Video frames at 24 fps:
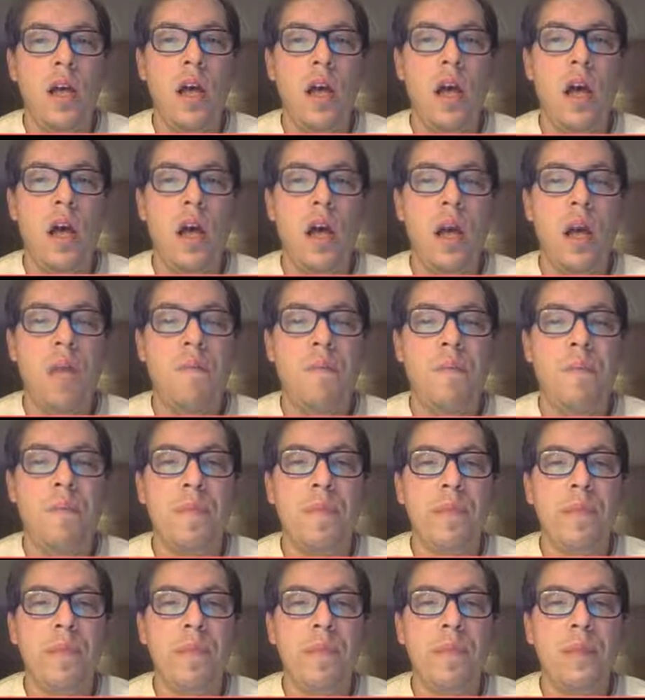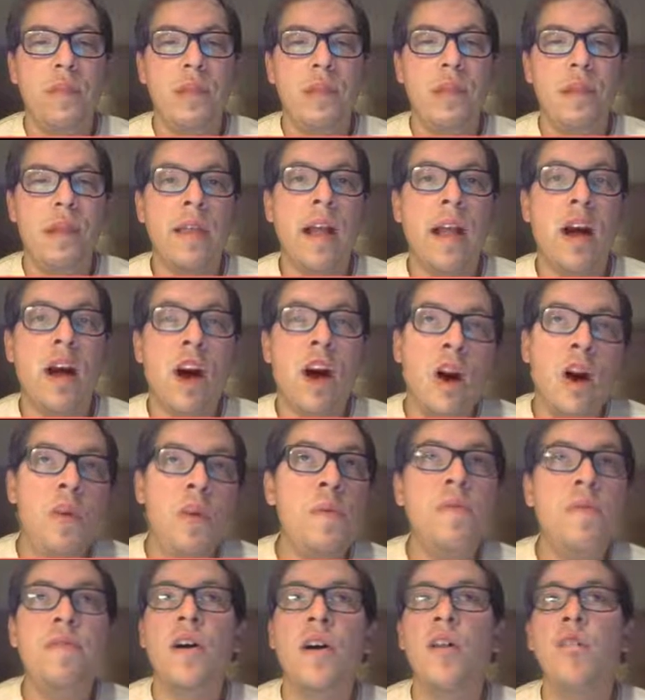that I'll
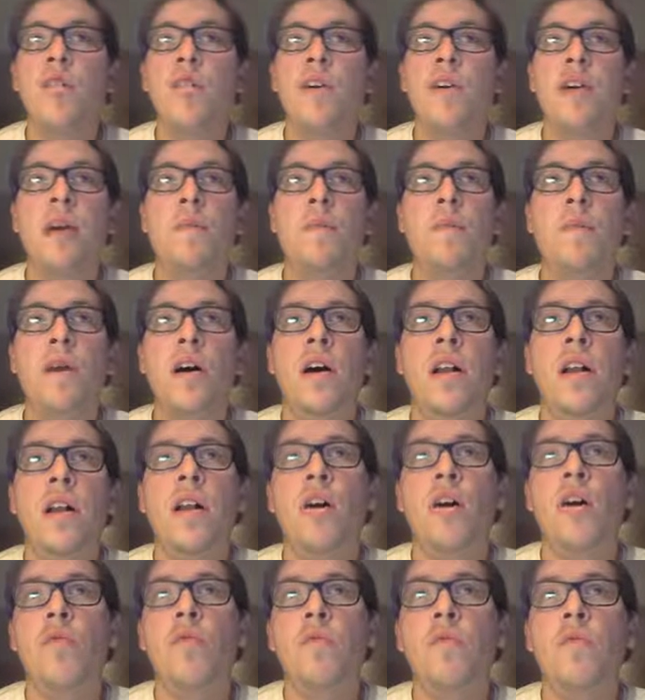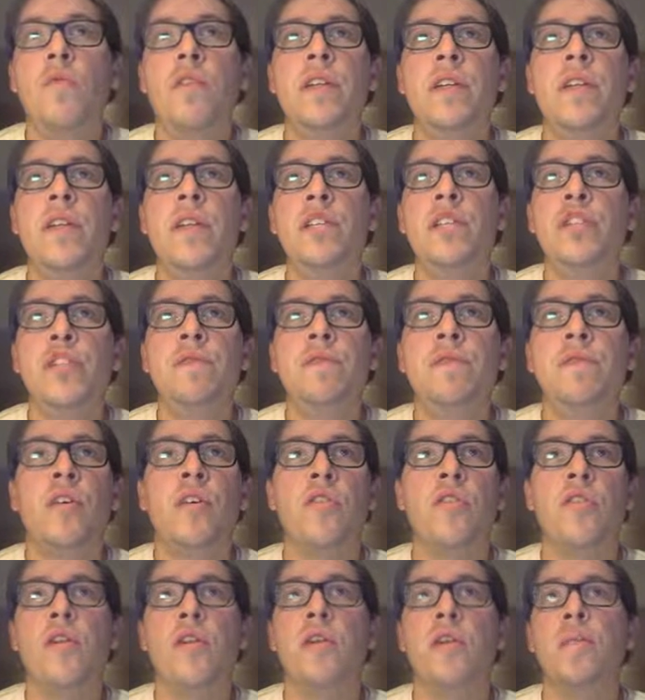be following up on, and hopefully that she
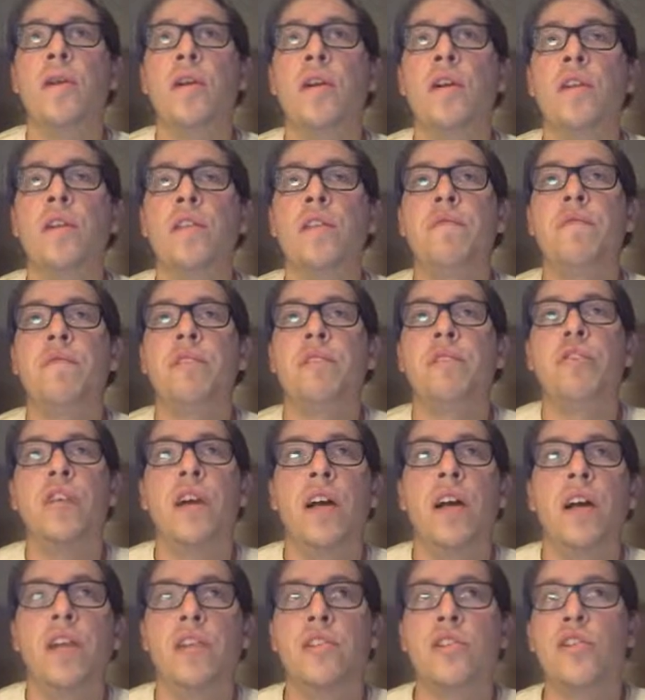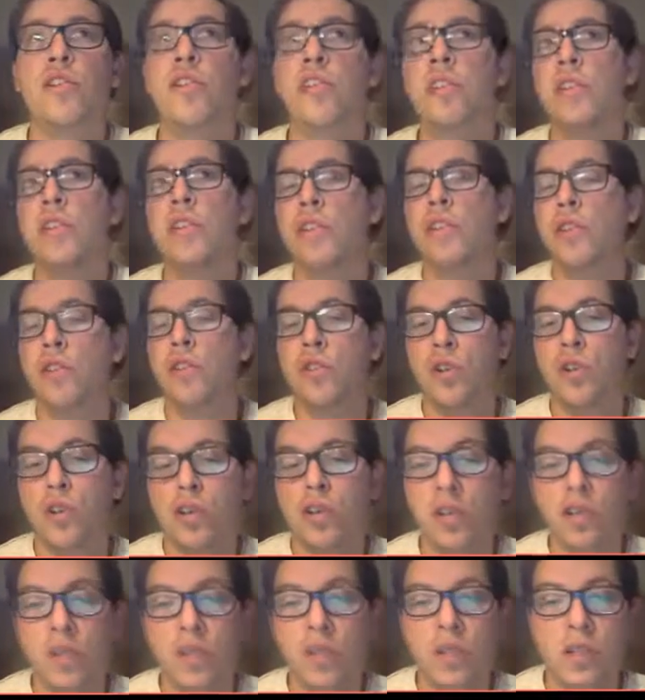follows up on in the future as she continues her
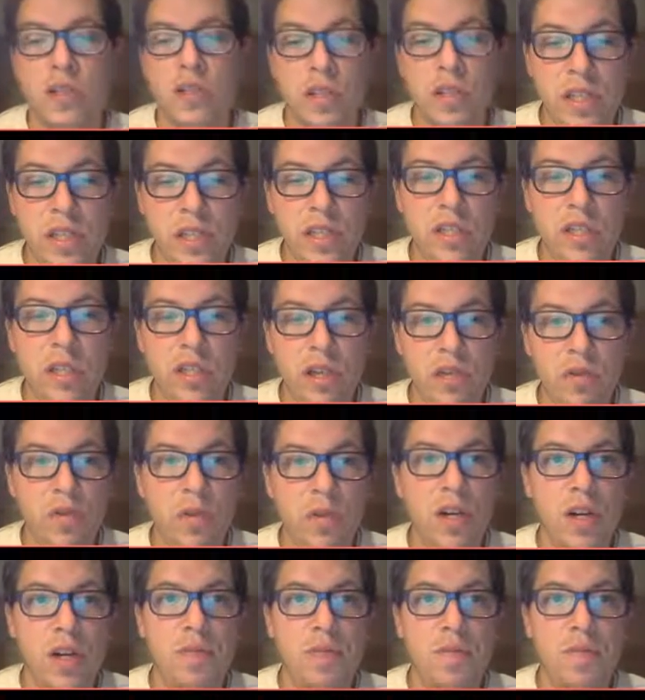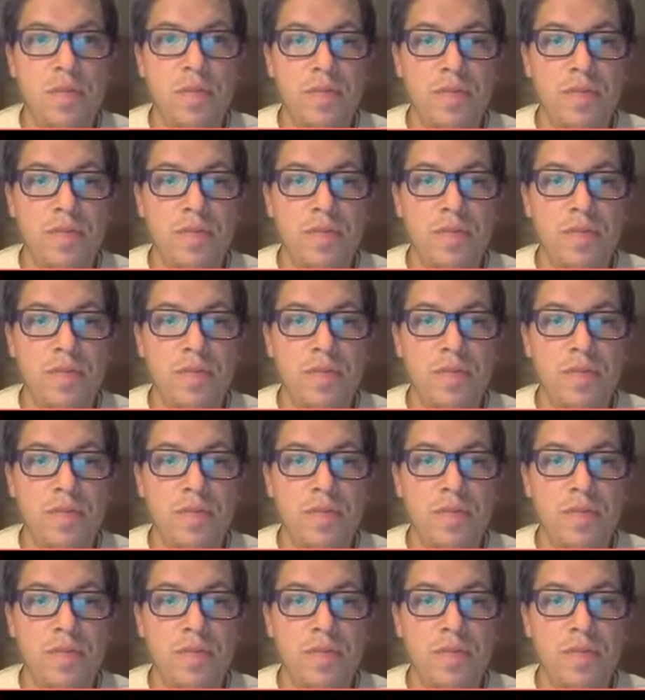teaching career.